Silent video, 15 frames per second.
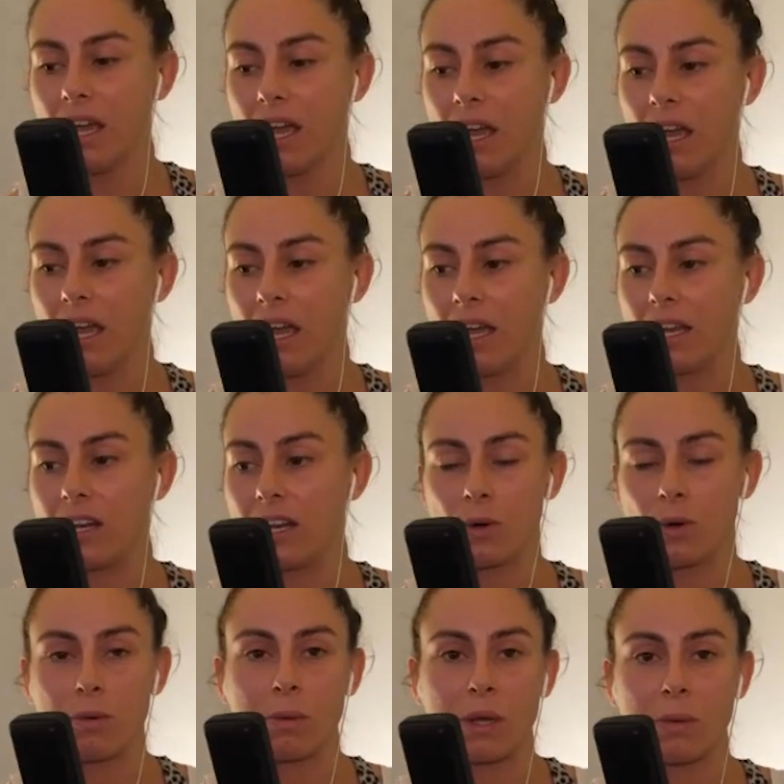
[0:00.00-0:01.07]
And I
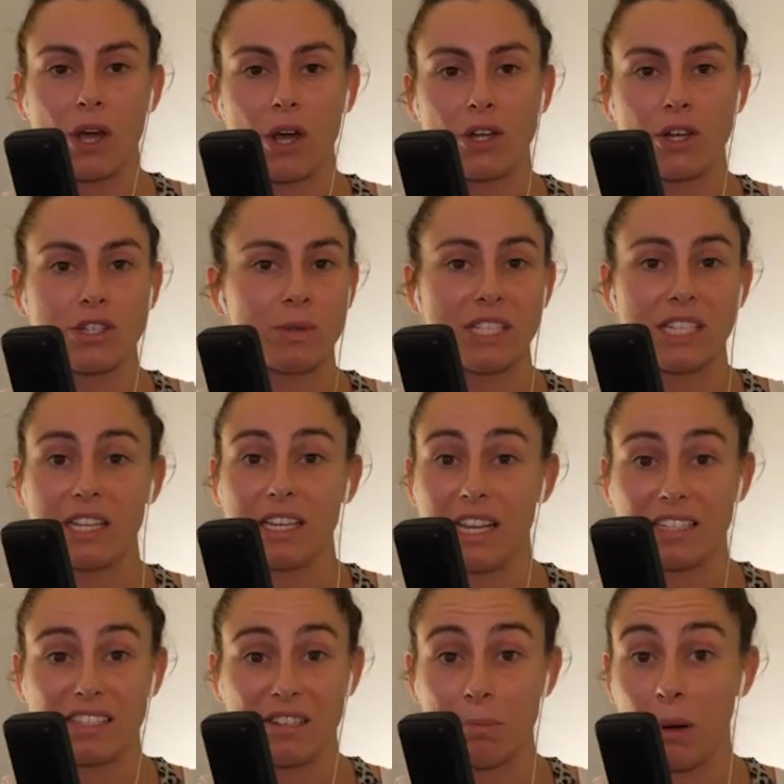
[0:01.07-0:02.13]
talked with my coach and we said
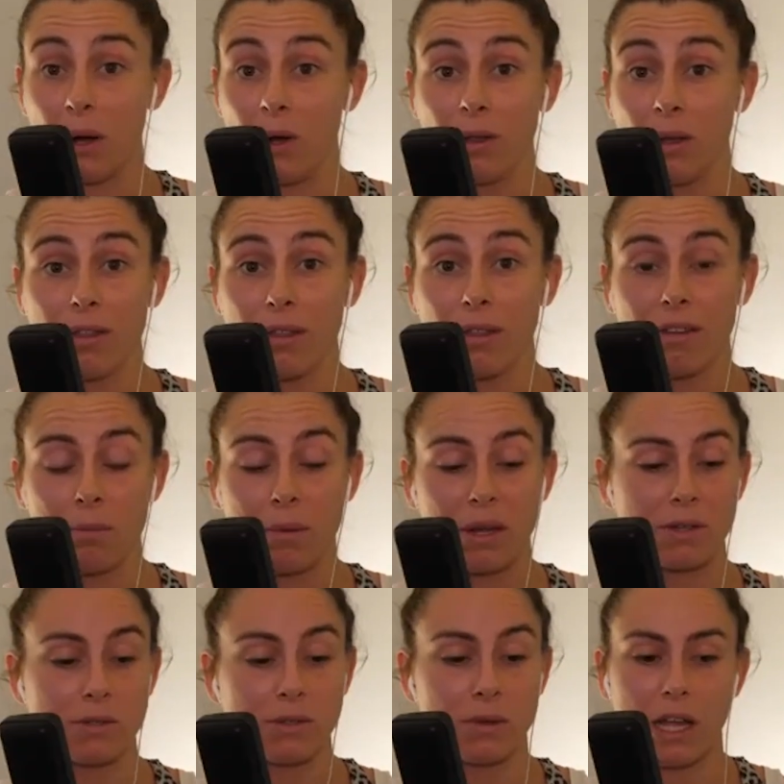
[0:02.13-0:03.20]
yes to both
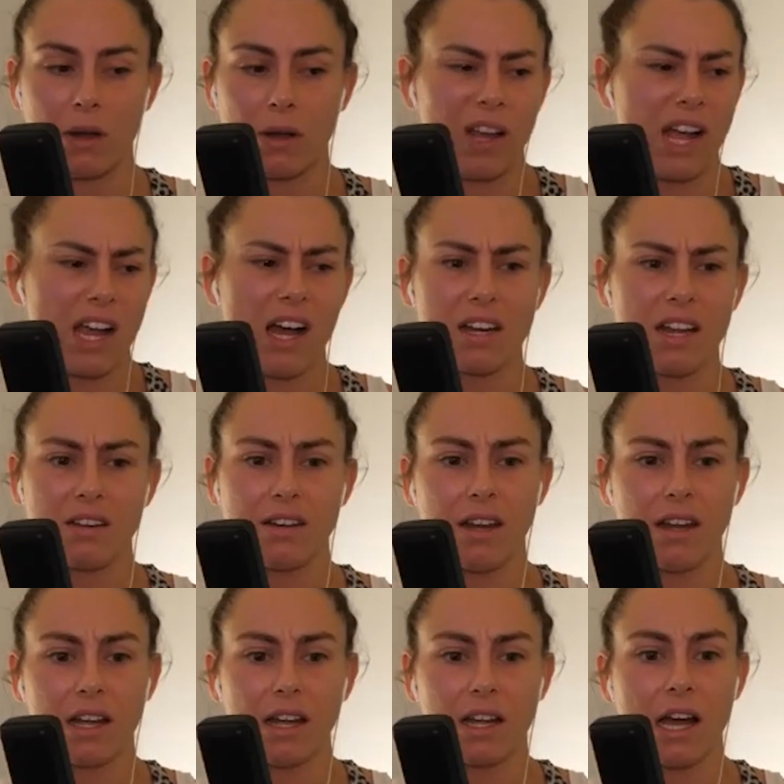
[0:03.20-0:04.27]
because we're like, well, I can't,
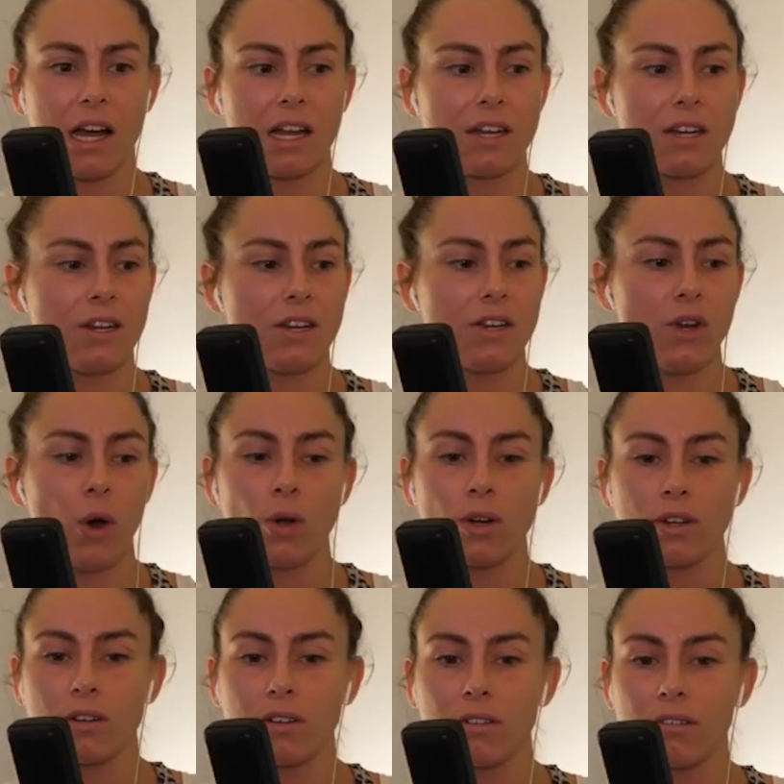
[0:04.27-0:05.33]
I can't not
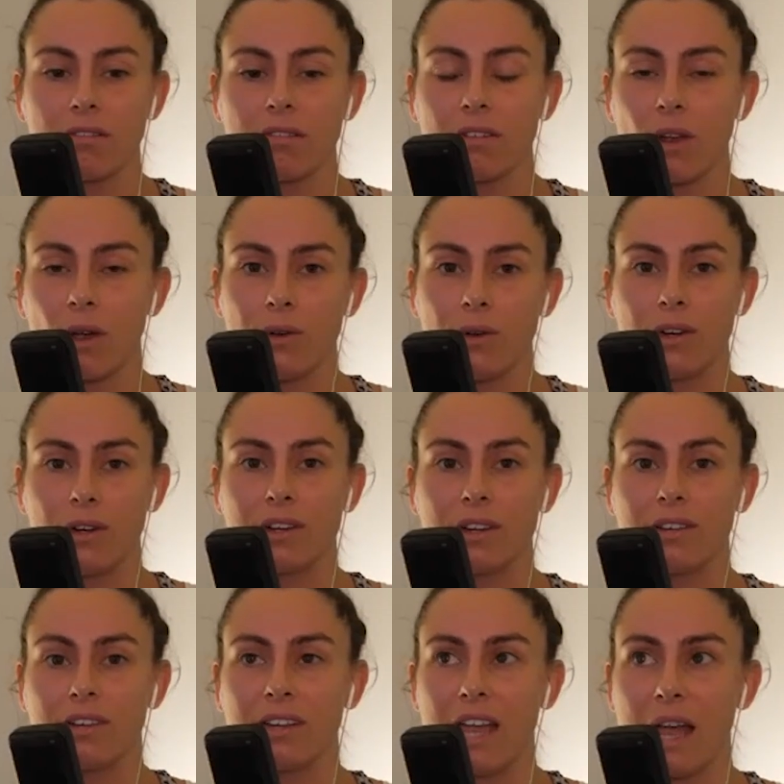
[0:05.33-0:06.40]
go to
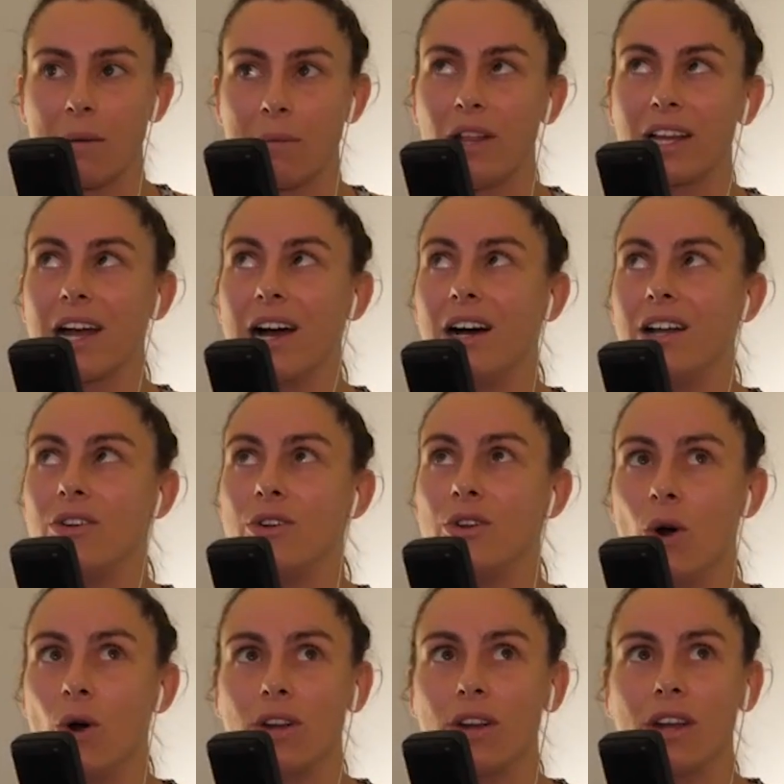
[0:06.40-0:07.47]
Gamma. I can't
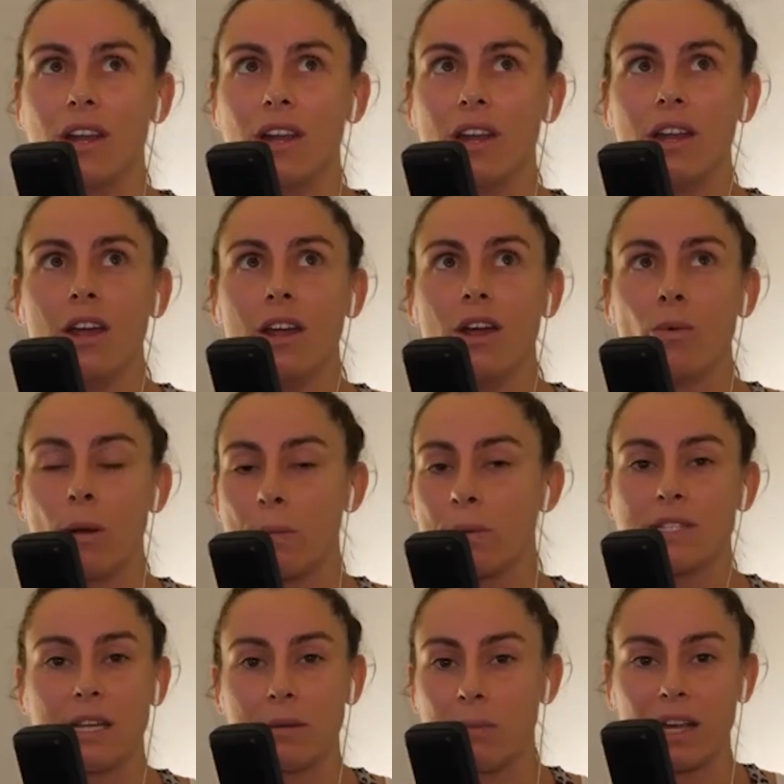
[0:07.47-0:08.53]
not
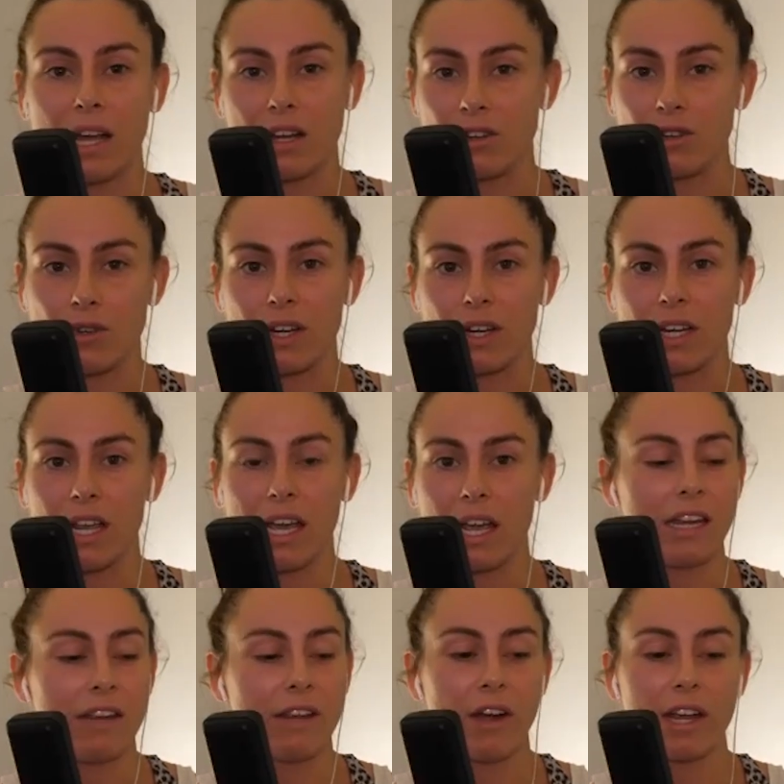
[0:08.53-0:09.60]
represent my country. And
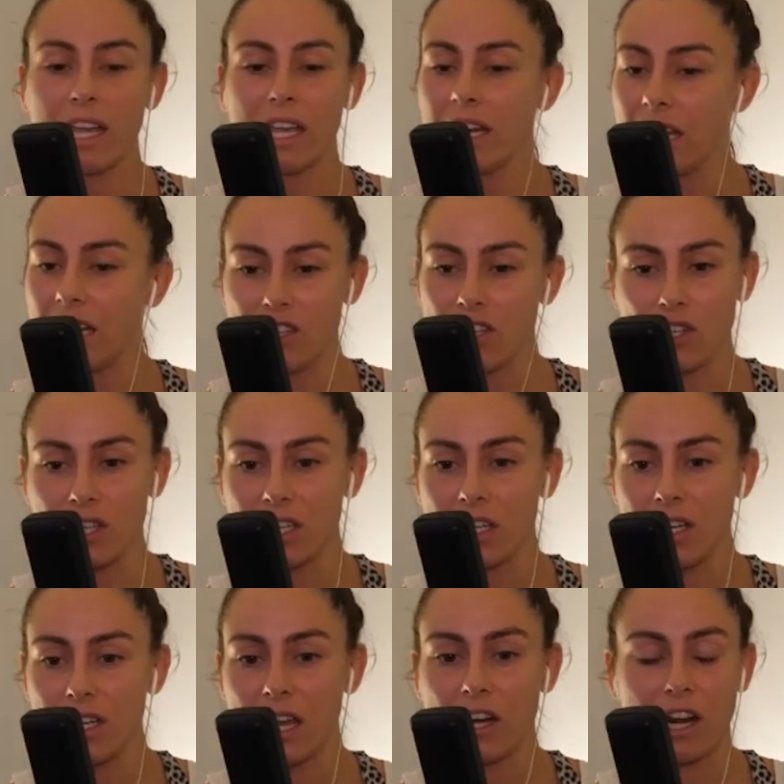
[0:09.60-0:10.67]
if I get
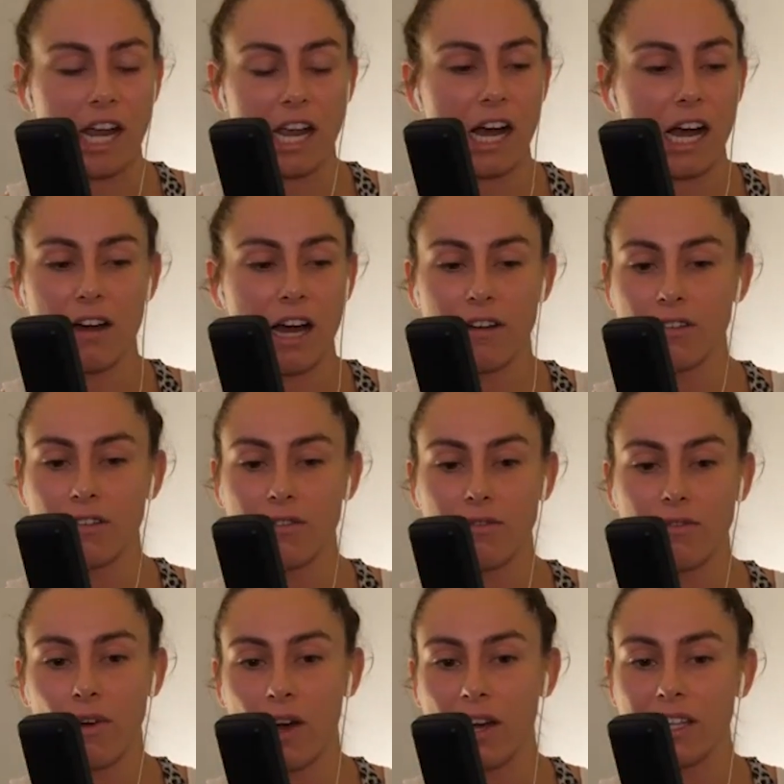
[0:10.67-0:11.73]
injured and I can't
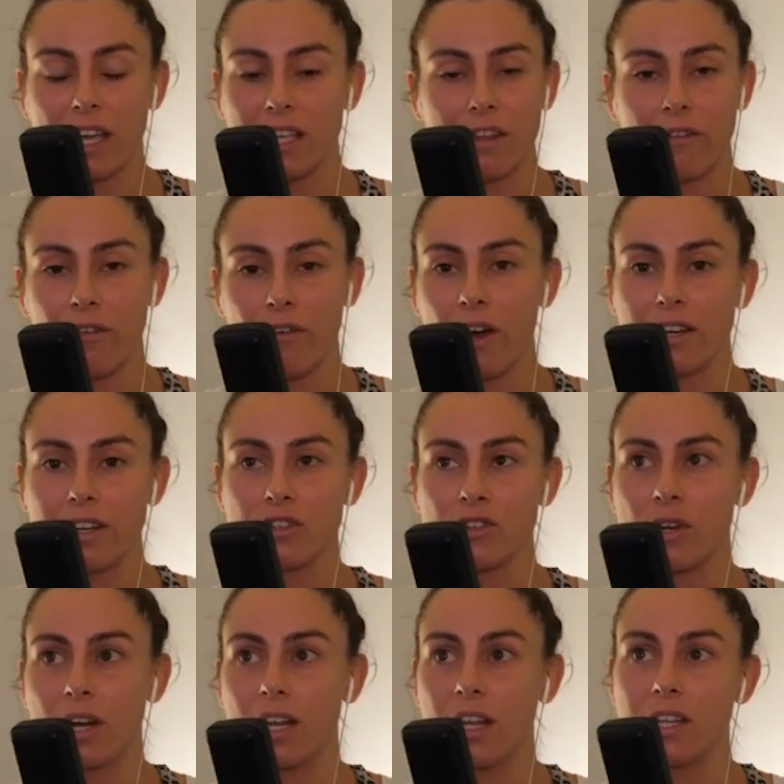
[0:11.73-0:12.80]
fight the other fight in
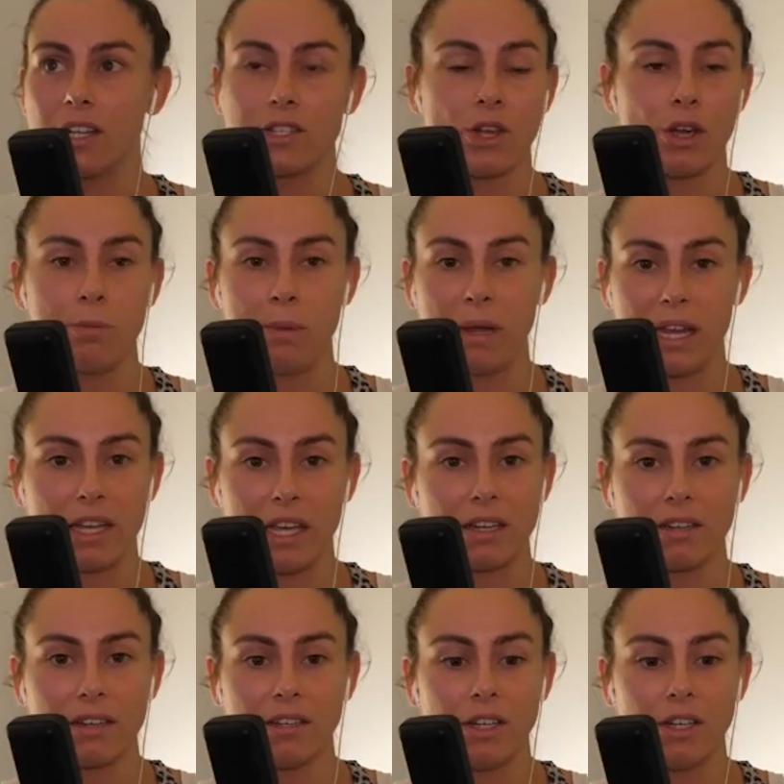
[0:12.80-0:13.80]
Australia, so be it, you